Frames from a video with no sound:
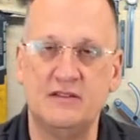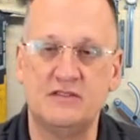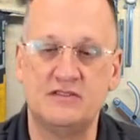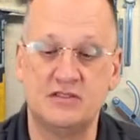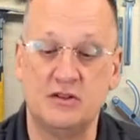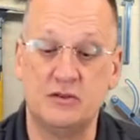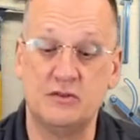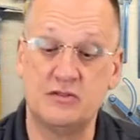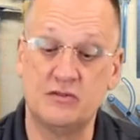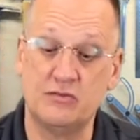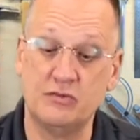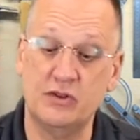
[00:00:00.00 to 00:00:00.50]
So
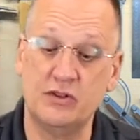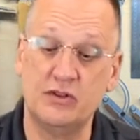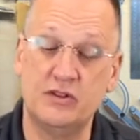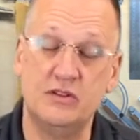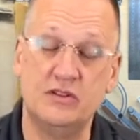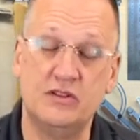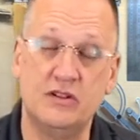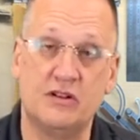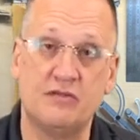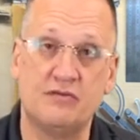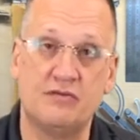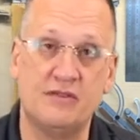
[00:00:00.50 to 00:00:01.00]
it's a really good
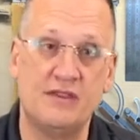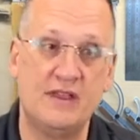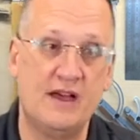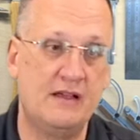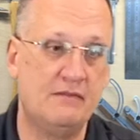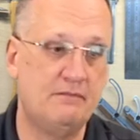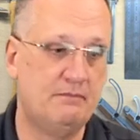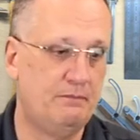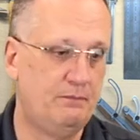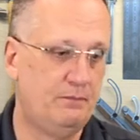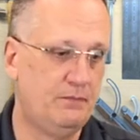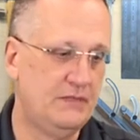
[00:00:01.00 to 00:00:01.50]
gun for
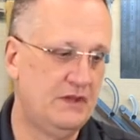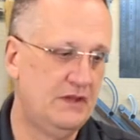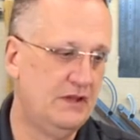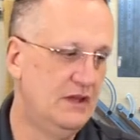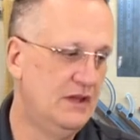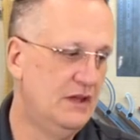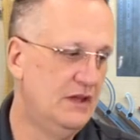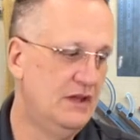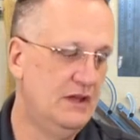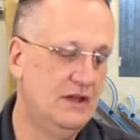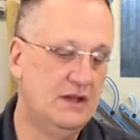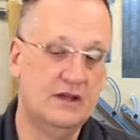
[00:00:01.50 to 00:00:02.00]
that.
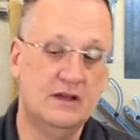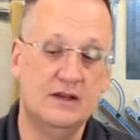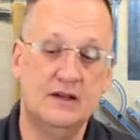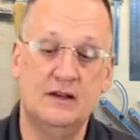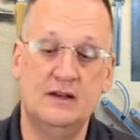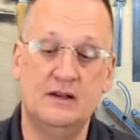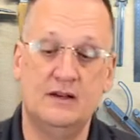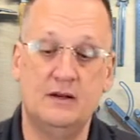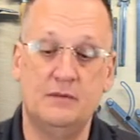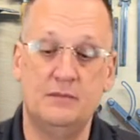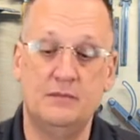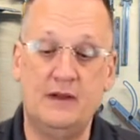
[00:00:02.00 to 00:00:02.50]

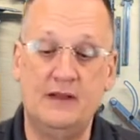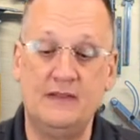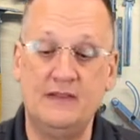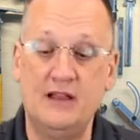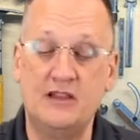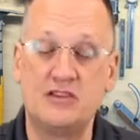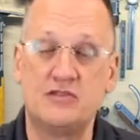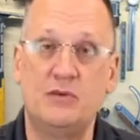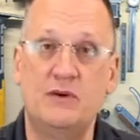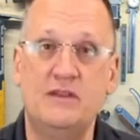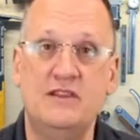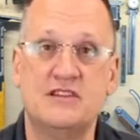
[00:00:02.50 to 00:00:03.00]
And
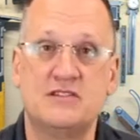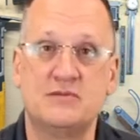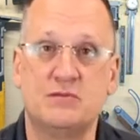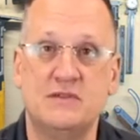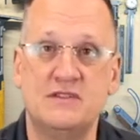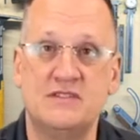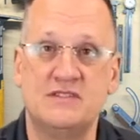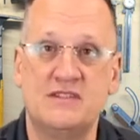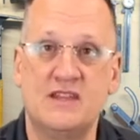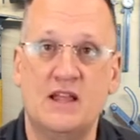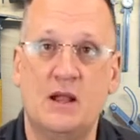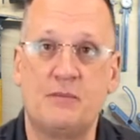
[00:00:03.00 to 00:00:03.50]
that's the way this one
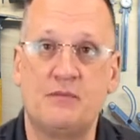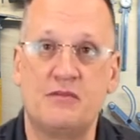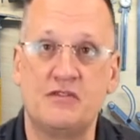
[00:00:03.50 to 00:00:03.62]
is set